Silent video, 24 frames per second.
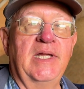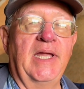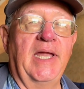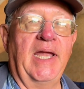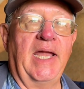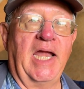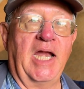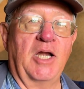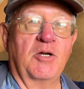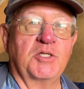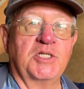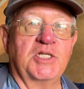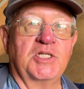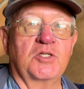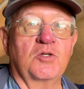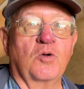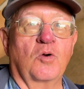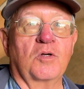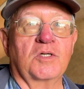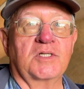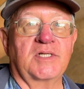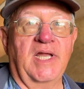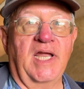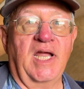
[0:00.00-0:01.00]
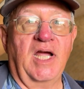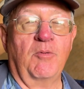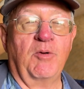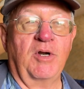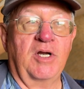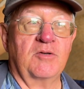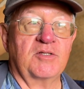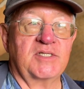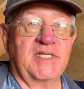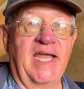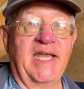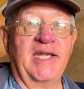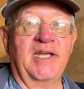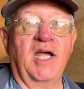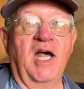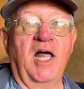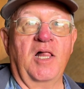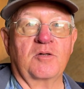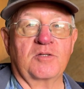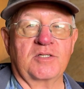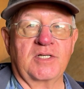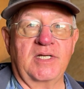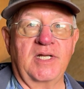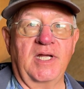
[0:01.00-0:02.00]
energy source now. When it was
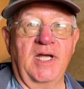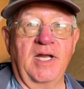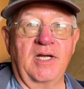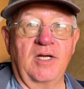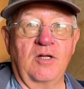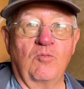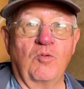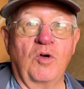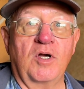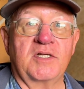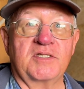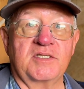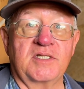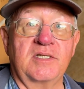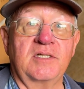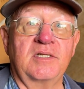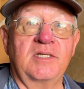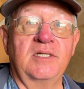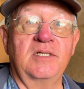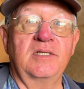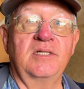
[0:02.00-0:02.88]
$8 a ton, it wasn't,